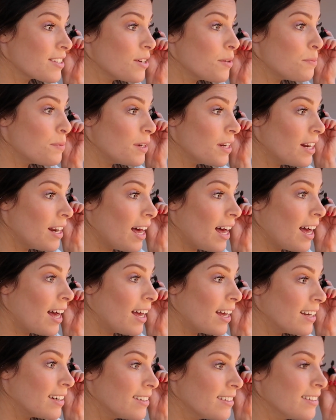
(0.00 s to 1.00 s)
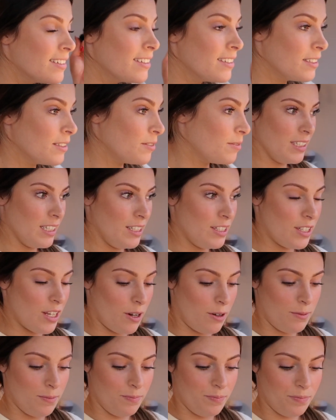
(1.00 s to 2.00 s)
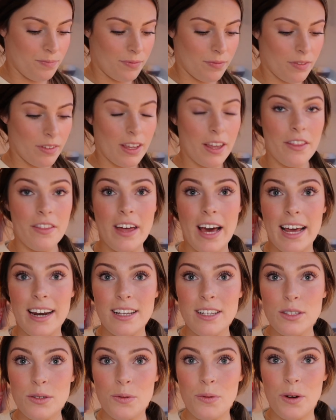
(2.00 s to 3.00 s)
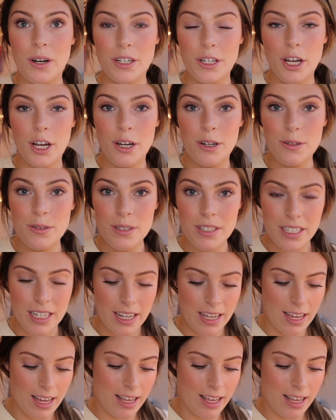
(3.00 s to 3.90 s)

put it on. So that is one coat,